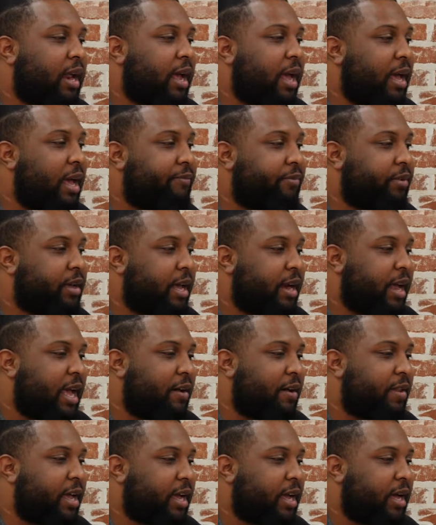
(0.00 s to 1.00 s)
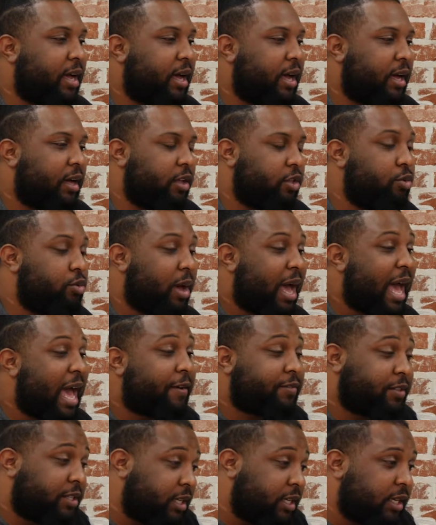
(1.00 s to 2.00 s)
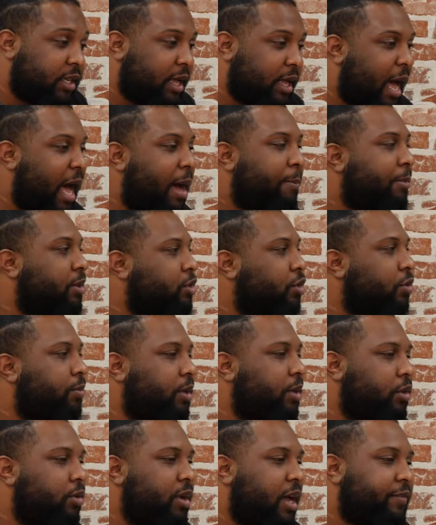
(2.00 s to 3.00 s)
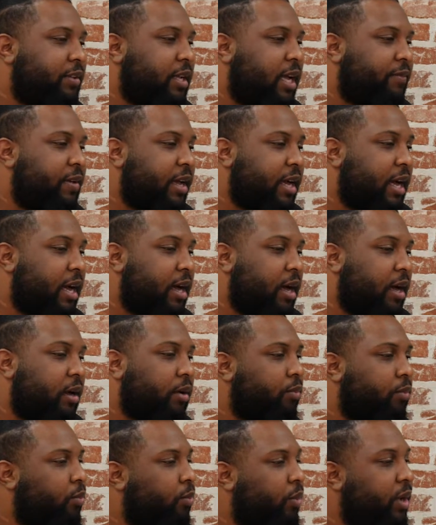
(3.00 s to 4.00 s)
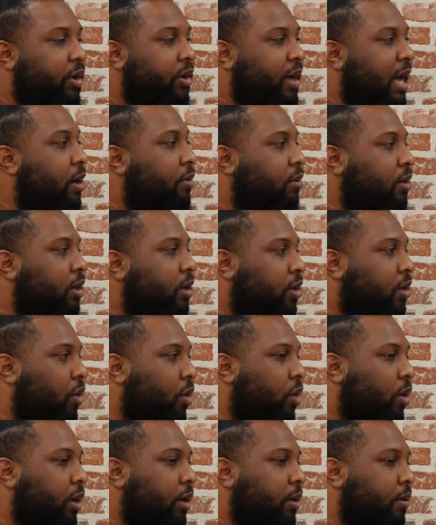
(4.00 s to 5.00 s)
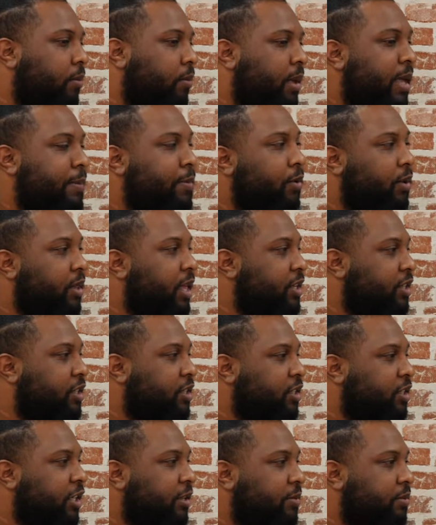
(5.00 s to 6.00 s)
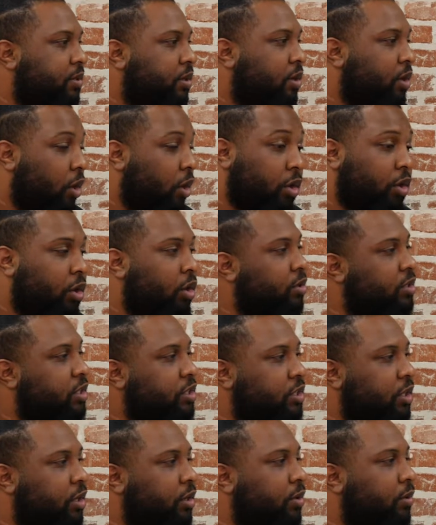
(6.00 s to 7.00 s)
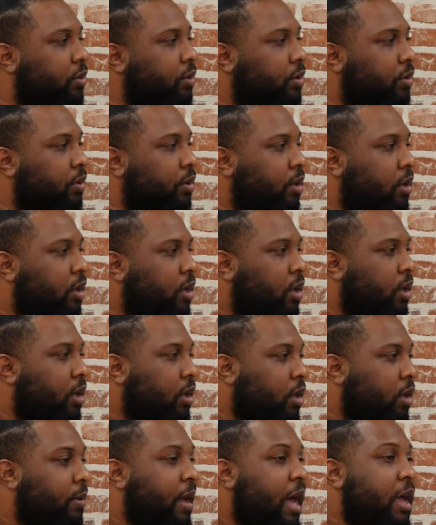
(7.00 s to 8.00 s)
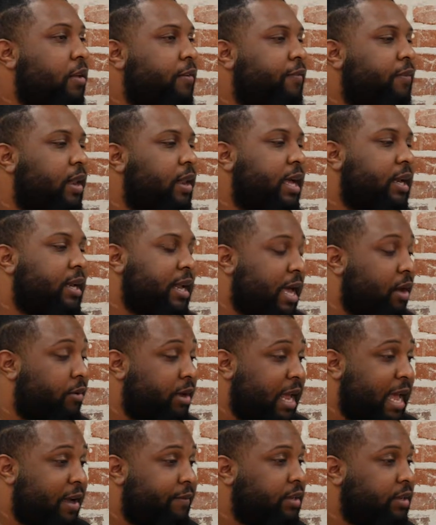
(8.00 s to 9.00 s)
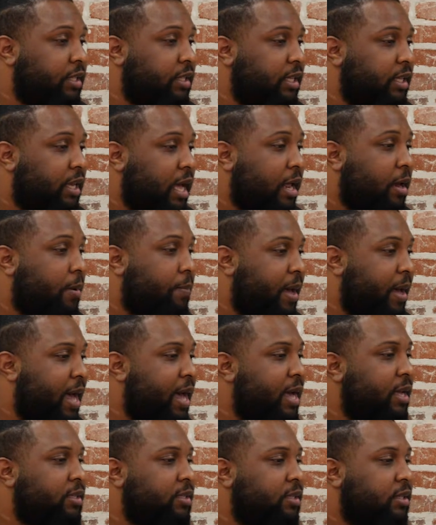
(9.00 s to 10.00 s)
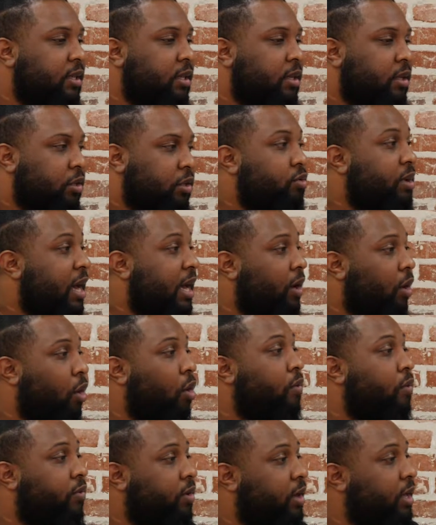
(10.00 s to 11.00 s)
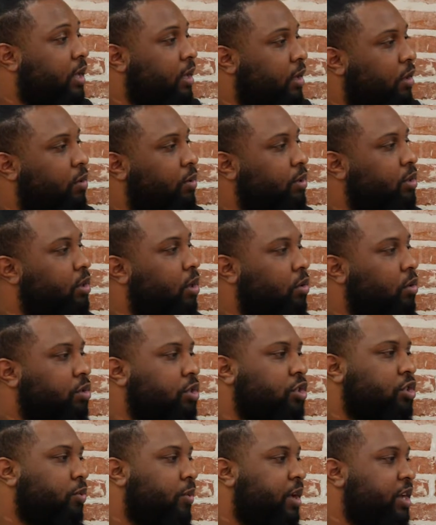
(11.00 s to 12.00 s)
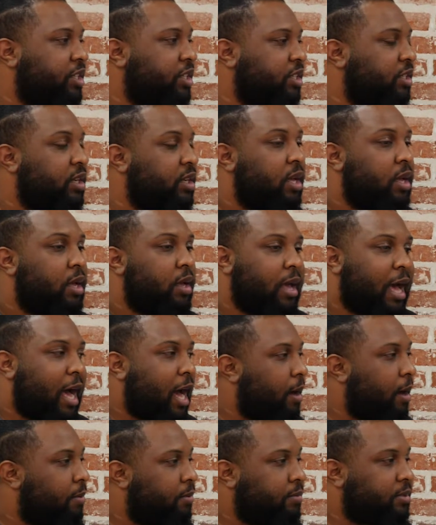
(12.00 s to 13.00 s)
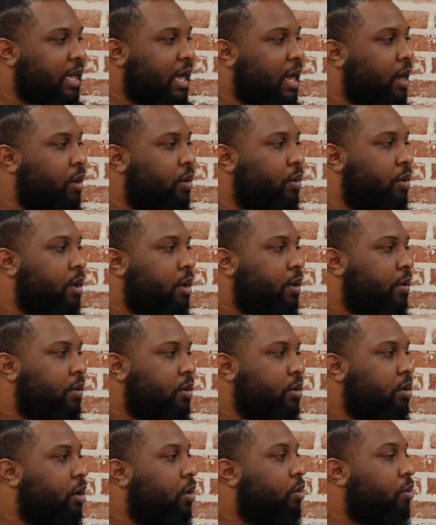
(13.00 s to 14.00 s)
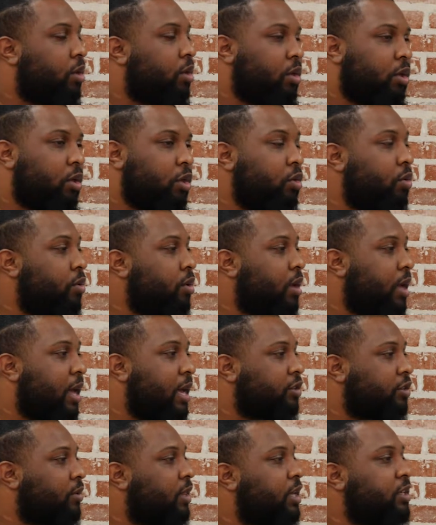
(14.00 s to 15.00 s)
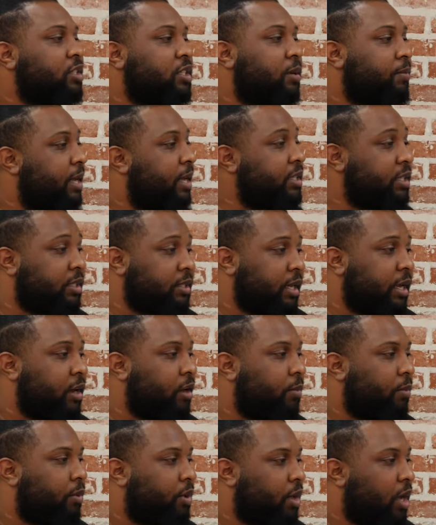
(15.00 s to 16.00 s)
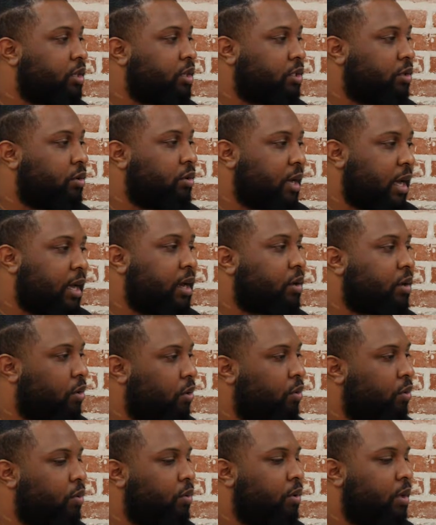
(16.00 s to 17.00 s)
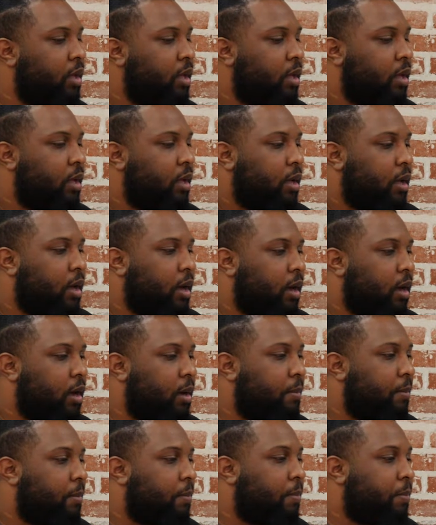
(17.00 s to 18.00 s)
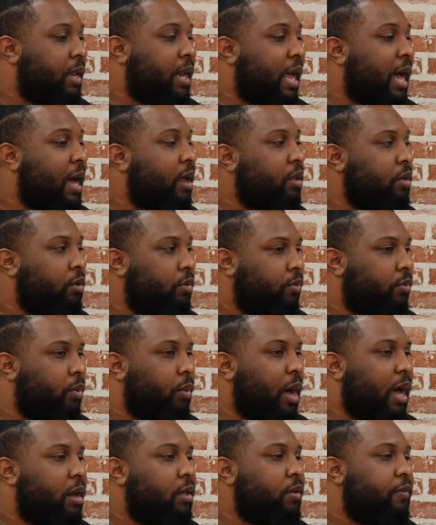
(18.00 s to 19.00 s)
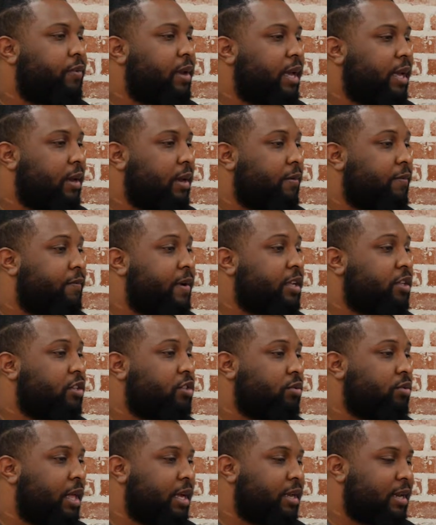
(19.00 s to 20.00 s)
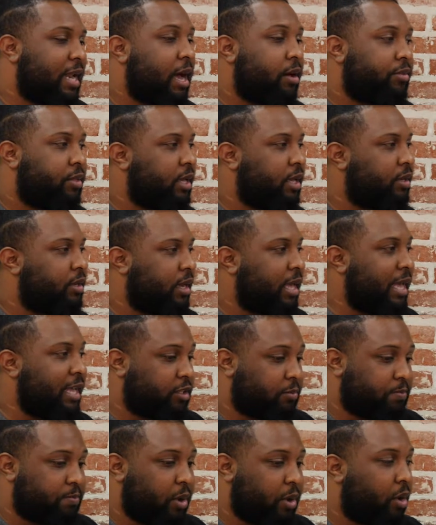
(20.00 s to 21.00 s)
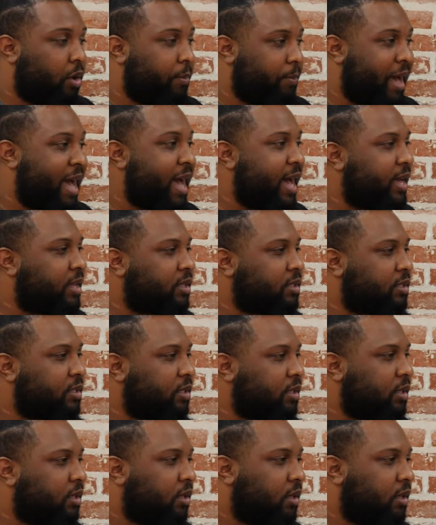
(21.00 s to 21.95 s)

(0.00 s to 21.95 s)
of have like you have to, I'm assuming, you have to have like a weird outlook on maybe relationships, on girls in general. You know, how you feel like now that everything kind of passed, you kind of over the hill with the whole situation, albums out, you know, you and your ex relationship isn't terrible. Y'all still kind of cool. But how do you feel like it affected you like now that it's passed?